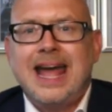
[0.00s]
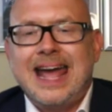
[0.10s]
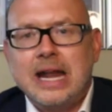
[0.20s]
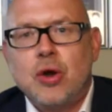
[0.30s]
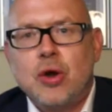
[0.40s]

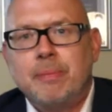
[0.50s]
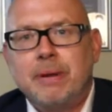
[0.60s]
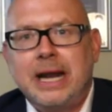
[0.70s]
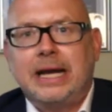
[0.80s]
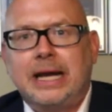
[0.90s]
in
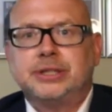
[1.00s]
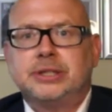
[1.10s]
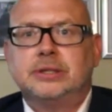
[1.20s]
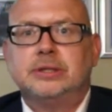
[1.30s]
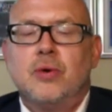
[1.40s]

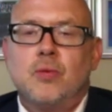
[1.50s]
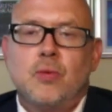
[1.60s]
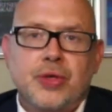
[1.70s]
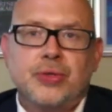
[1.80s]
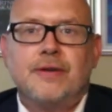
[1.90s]
combination
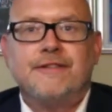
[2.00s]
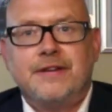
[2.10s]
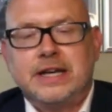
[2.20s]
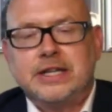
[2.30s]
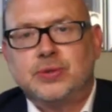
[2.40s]
with
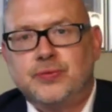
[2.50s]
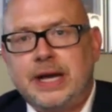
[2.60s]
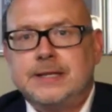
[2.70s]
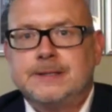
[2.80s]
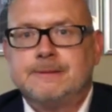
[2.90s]

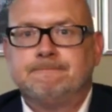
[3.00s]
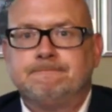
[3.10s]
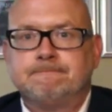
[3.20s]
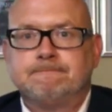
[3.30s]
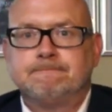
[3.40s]
face-to-face
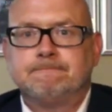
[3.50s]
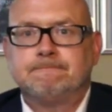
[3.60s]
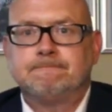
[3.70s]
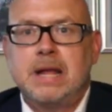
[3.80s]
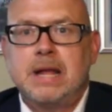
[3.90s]

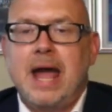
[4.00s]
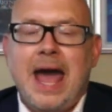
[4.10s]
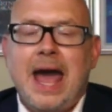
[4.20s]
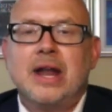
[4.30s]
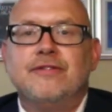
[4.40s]

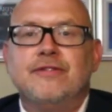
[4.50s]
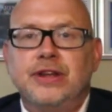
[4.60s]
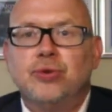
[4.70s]
and video